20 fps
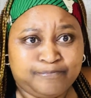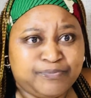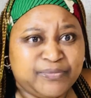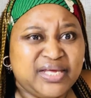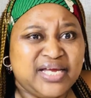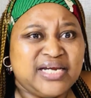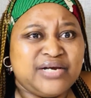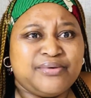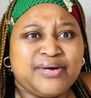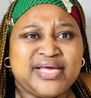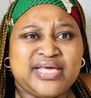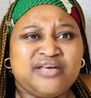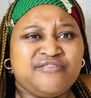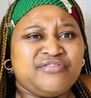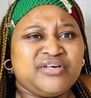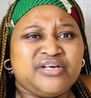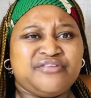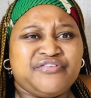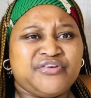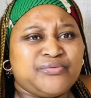Anyway,
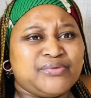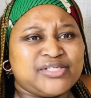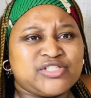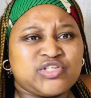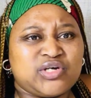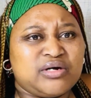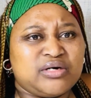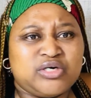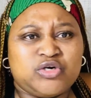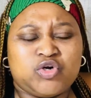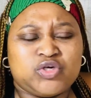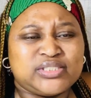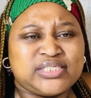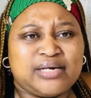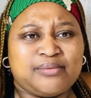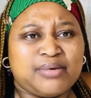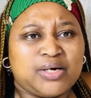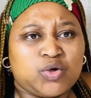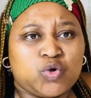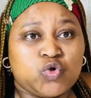even if it was not
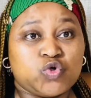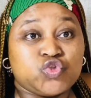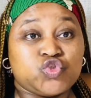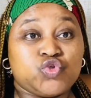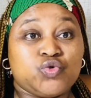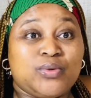Amakhosi,